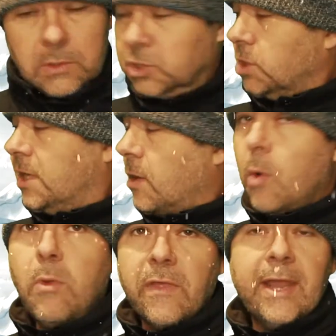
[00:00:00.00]
Just get
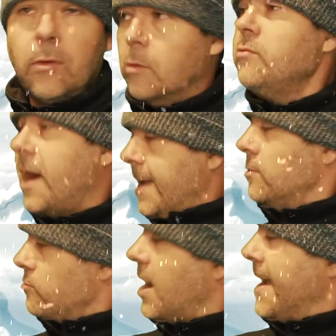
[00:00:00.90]
on with it. All right,
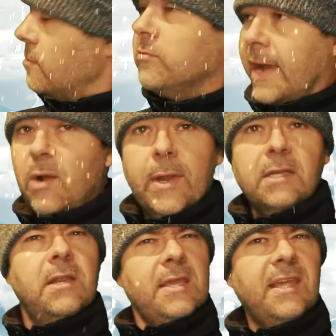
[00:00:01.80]
all right, all right. When
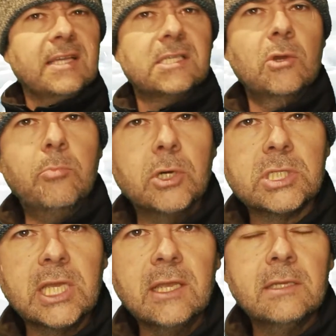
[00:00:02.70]
did he get so
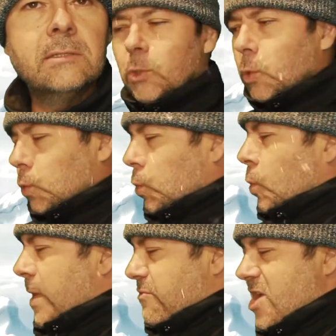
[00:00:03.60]
bossy?
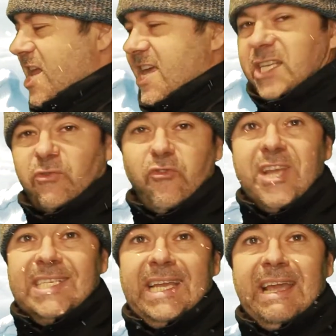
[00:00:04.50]
Ooh, it really is
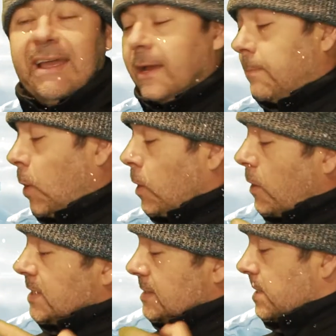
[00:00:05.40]
freezing here. Polo,
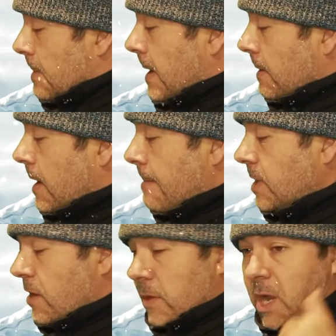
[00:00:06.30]
listen to me. I'm
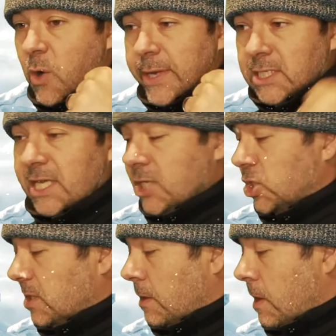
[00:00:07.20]
going to go and
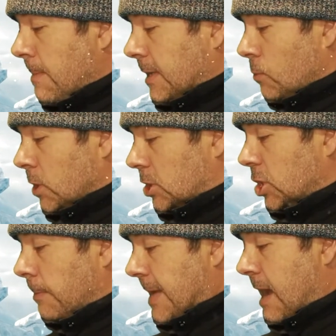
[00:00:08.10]
teach the comic
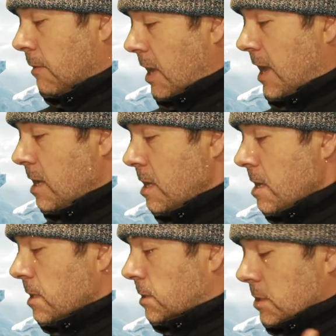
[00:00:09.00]
workshop now, okay?
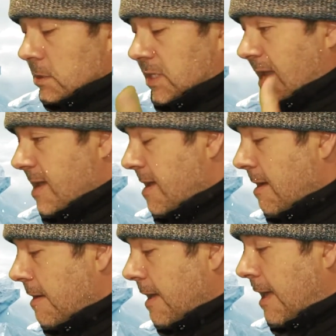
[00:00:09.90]
So you stay
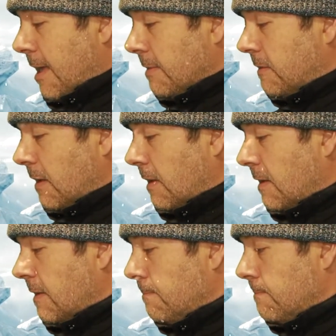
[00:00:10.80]
here and
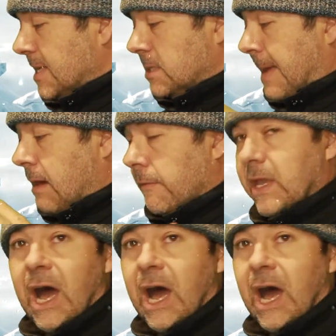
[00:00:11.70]
uh, mess about on the